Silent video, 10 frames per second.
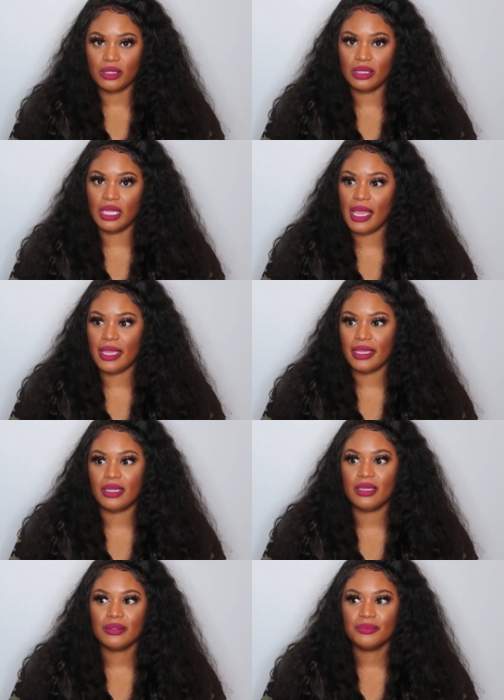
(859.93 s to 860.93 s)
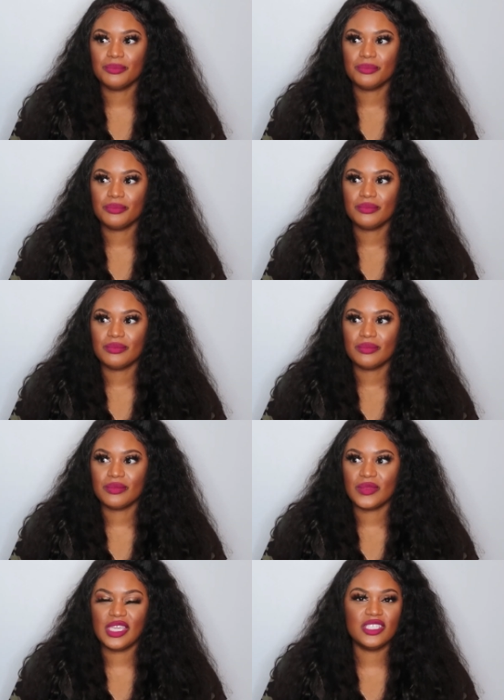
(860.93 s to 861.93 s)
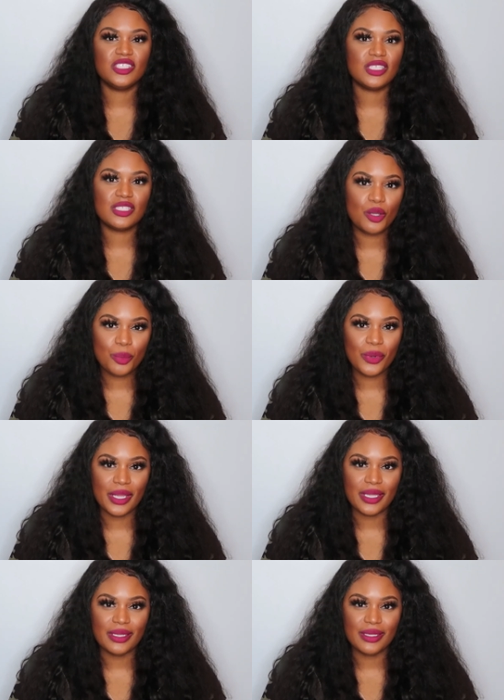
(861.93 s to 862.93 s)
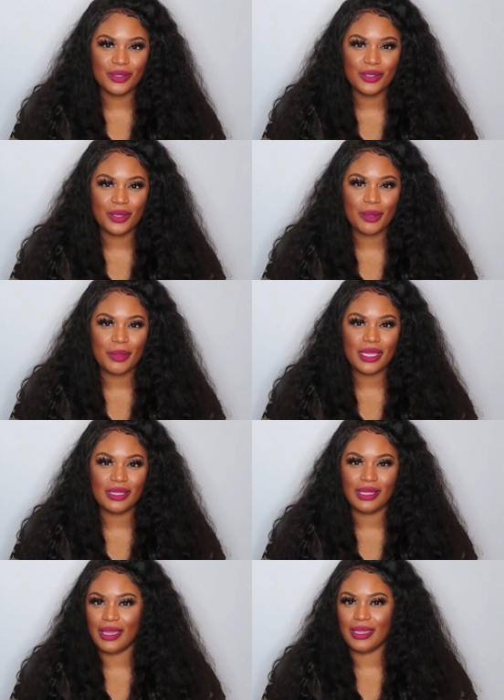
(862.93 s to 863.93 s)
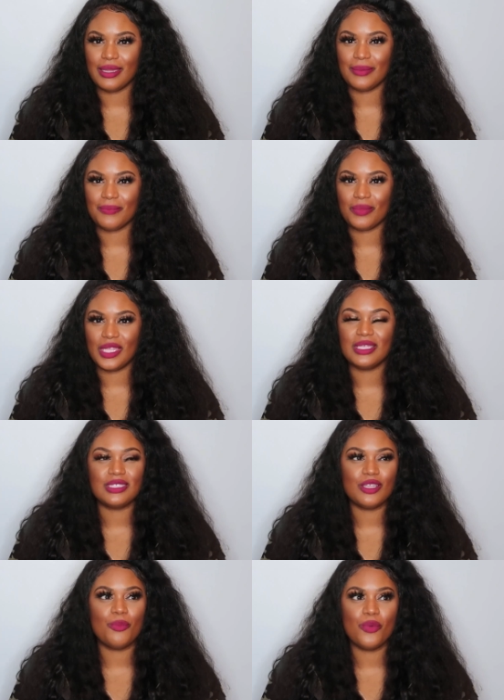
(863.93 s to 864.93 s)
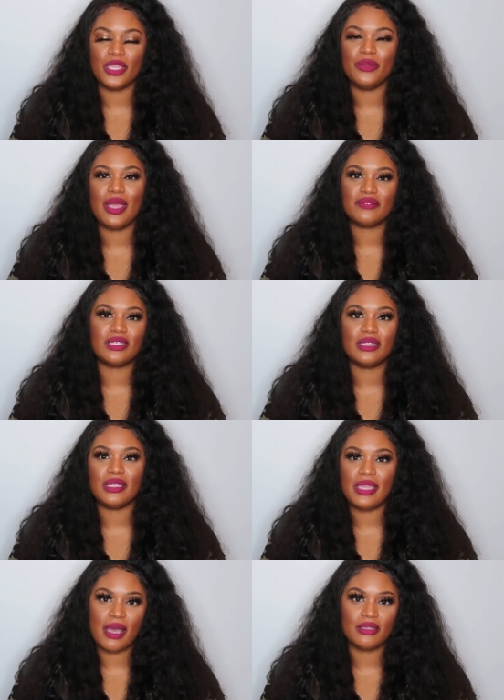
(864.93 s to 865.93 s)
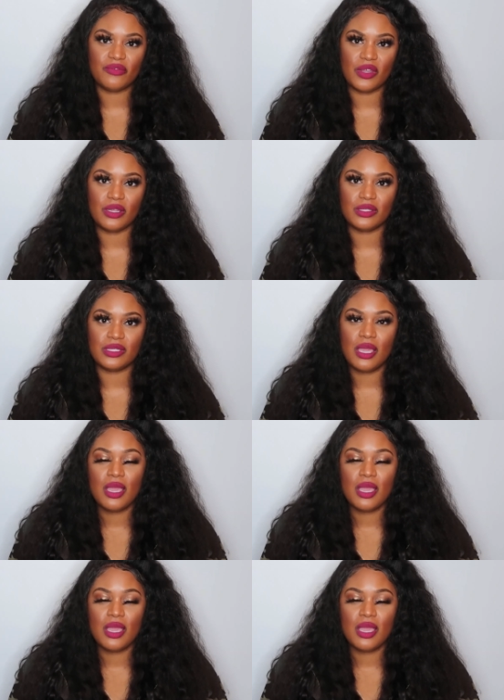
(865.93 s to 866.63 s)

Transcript: Like, it's just no point. You know what I mean? Like, it's no point. You have to clean house first.